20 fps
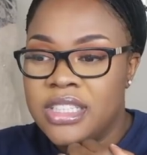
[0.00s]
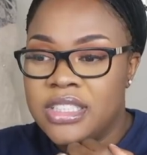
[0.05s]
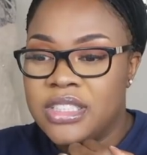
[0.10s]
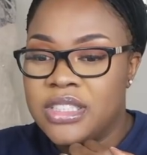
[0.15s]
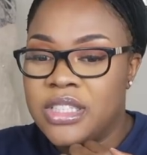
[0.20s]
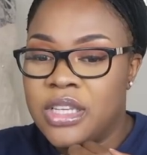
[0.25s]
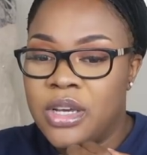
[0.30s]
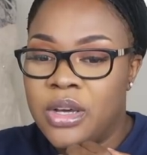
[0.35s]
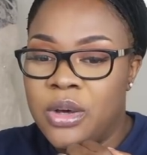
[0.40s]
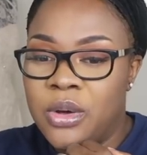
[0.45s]

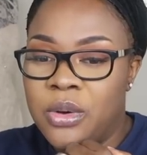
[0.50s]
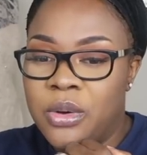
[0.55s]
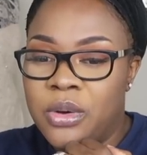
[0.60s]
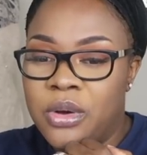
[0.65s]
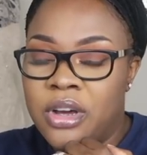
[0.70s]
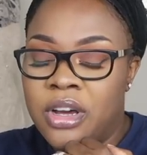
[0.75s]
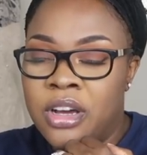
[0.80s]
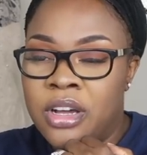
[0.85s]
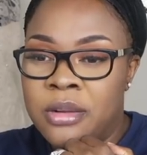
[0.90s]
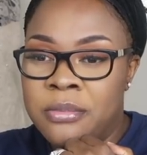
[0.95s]

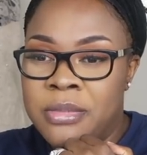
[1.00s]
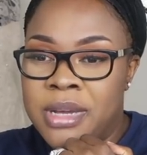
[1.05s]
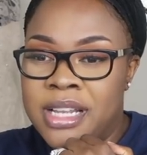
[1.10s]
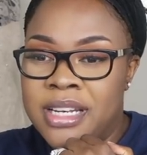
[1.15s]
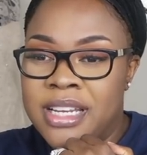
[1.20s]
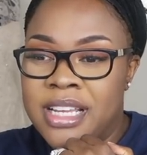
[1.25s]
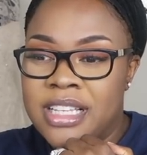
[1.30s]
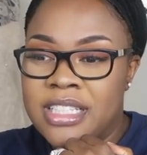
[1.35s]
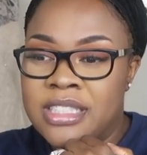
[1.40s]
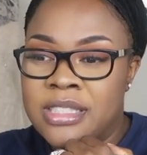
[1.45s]
So on my
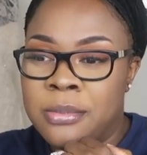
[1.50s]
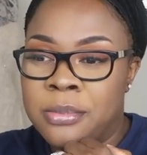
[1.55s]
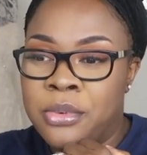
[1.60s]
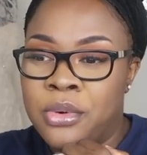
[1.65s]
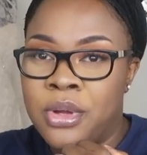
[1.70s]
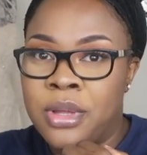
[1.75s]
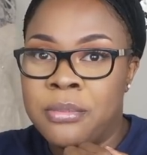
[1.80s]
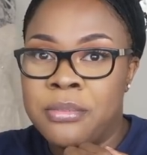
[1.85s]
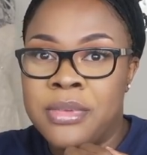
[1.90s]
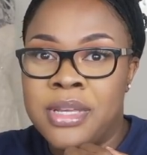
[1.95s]
next
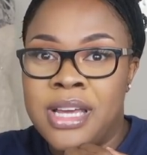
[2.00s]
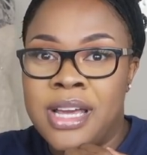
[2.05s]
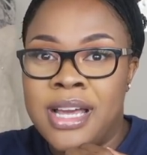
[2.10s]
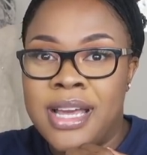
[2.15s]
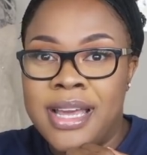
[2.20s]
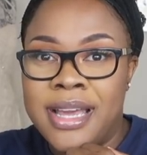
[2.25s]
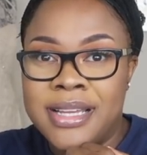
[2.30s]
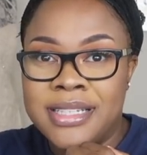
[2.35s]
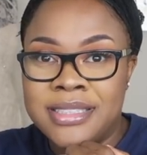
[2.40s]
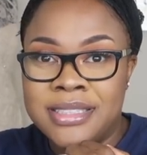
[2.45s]
appointment, I
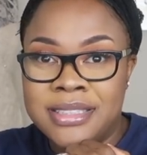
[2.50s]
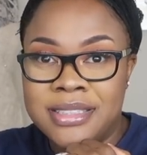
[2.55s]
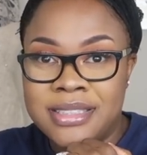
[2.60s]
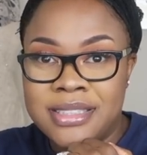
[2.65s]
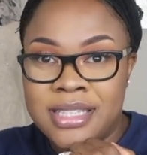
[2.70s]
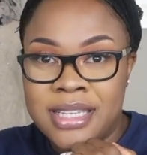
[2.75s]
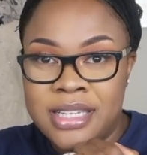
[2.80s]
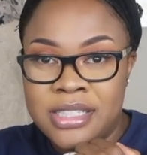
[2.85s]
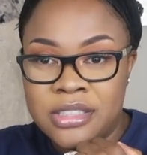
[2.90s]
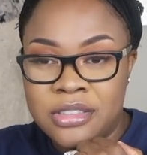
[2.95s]
actually
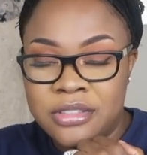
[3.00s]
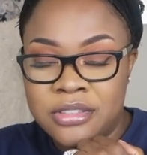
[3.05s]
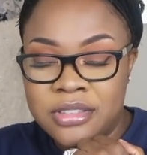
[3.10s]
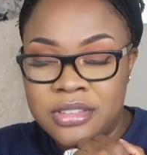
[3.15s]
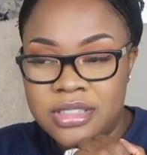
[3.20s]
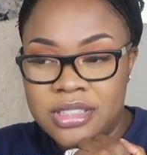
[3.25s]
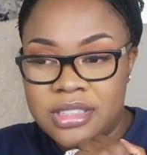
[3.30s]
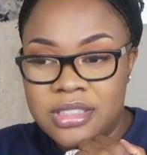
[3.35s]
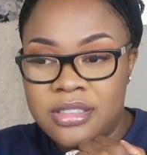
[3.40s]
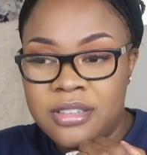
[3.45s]

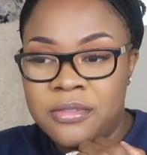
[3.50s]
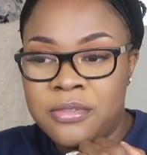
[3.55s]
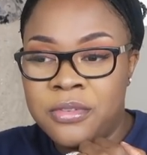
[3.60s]
scheduled